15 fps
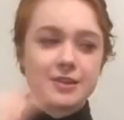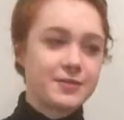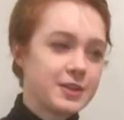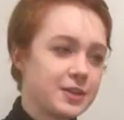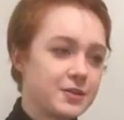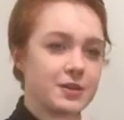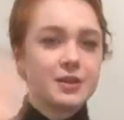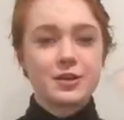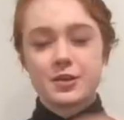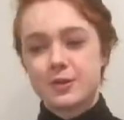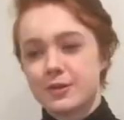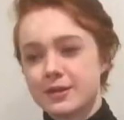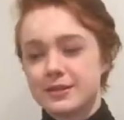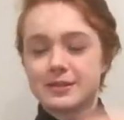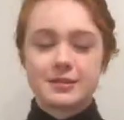the video, you know
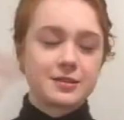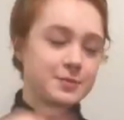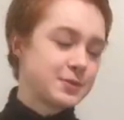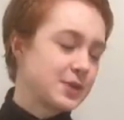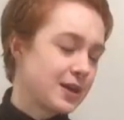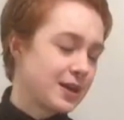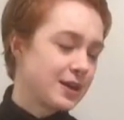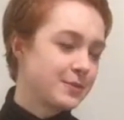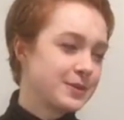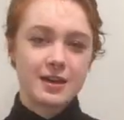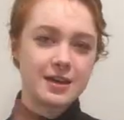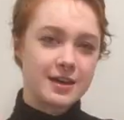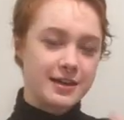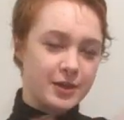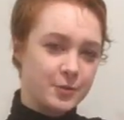where to click to subscribe.
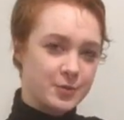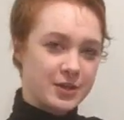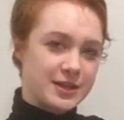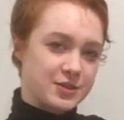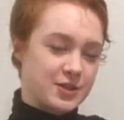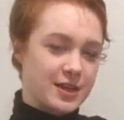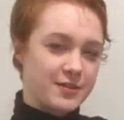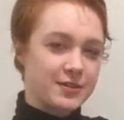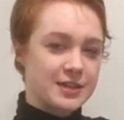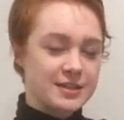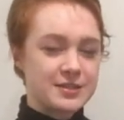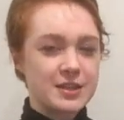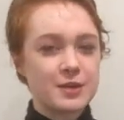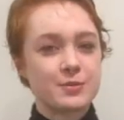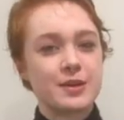I hope you guys are having a
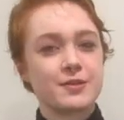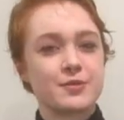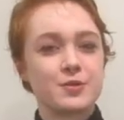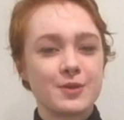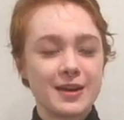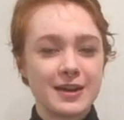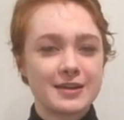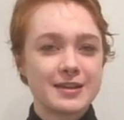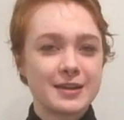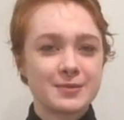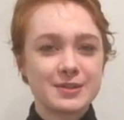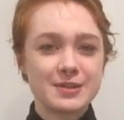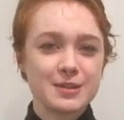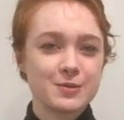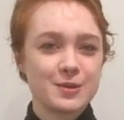nice day wherever you are, and I
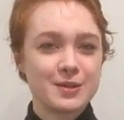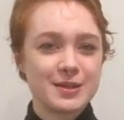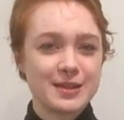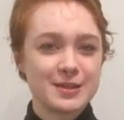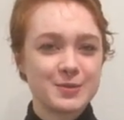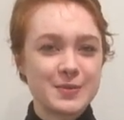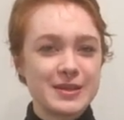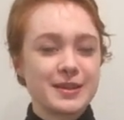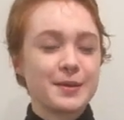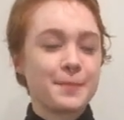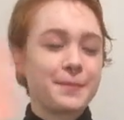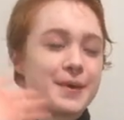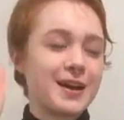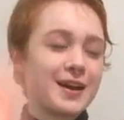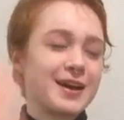will see you all next week.
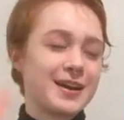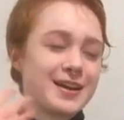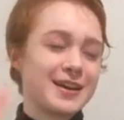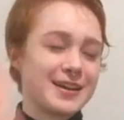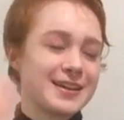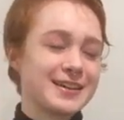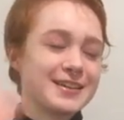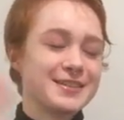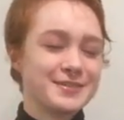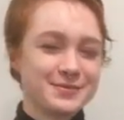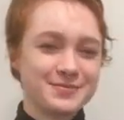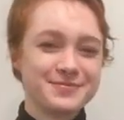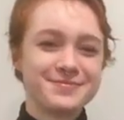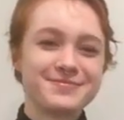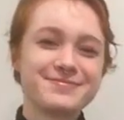
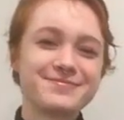Bye!